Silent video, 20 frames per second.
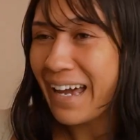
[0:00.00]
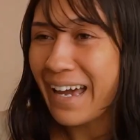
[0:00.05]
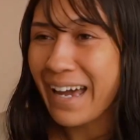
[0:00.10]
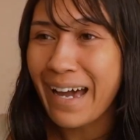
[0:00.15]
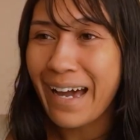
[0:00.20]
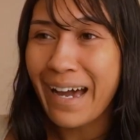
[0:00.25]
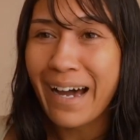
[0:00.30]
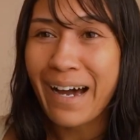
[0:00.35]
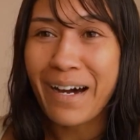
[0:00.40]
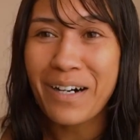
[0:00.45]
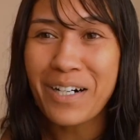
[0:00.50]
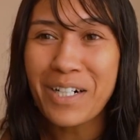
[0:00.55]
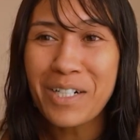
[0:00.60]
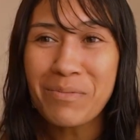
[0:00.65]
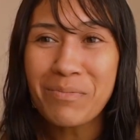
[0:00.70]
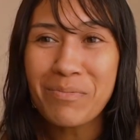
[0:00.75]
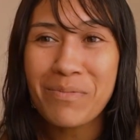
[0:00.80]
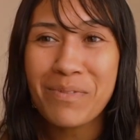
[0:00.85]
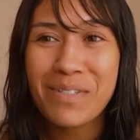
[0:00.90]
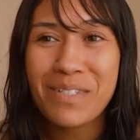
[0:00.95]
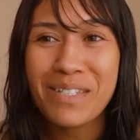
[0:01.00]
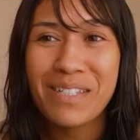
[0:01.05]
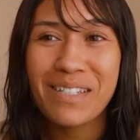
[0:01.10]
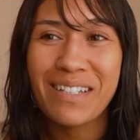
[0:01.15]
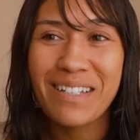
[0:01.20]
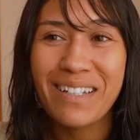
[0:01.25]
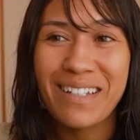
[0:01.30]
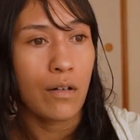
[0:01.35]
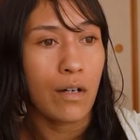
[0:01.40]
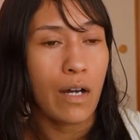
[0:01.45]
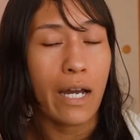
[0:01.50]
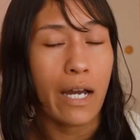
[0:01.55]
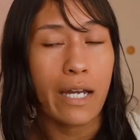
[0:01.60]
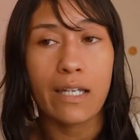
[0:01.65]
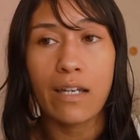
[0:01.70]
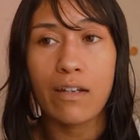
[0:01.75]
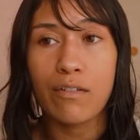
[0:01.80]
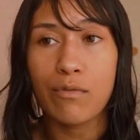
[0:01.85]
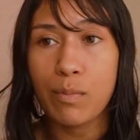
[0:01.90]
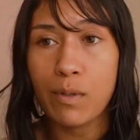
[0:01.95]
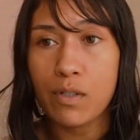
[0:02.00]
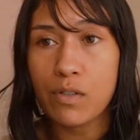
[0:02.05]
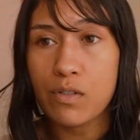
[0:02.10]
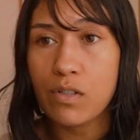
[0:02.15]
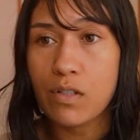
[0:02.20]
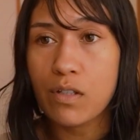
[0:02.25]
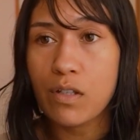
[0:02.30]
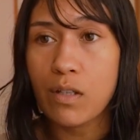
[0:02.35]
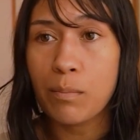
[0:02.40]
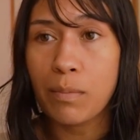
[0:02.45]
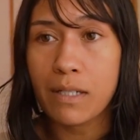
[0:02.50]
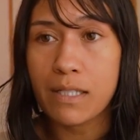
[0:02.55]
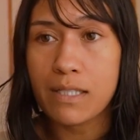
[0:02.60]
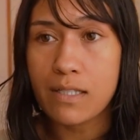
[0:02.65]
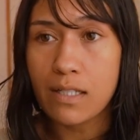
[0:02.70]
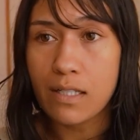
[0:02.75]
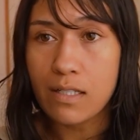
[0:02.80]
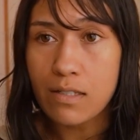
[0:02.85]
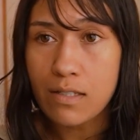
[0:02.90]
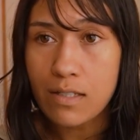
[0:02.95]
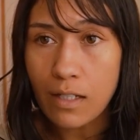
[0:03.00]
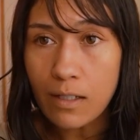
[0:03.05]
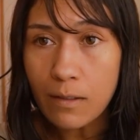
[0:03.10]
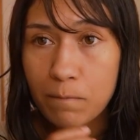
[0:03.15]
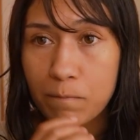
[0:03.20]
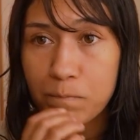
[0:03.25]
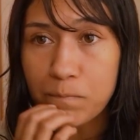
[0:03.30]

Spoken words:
helped. I gave birth to the placenta.